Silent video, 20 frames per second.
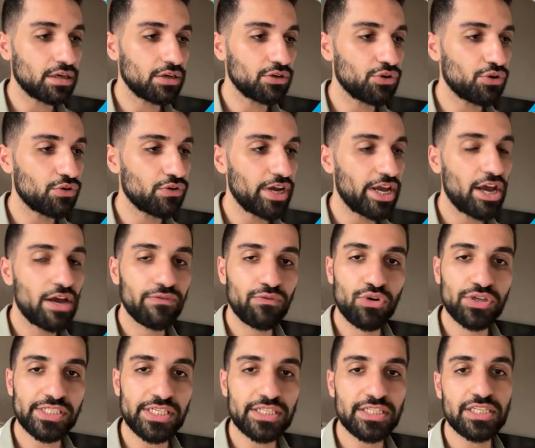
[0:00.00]
your AI
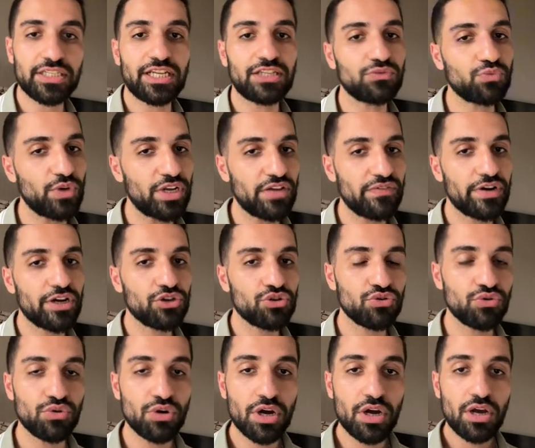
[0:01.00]
voice agent that whenever
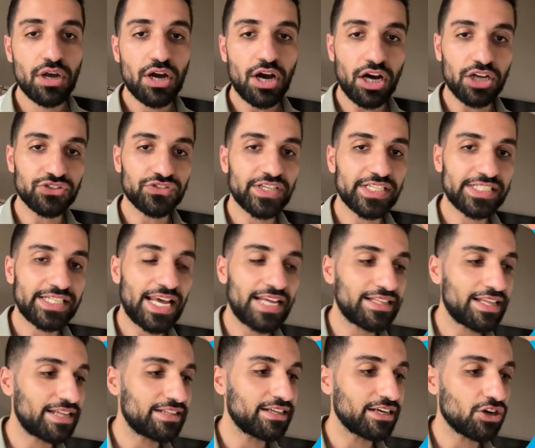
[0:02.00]
you understand
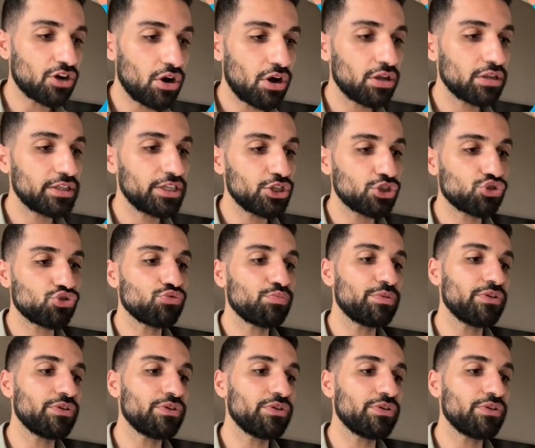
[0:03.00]
that the call needs to be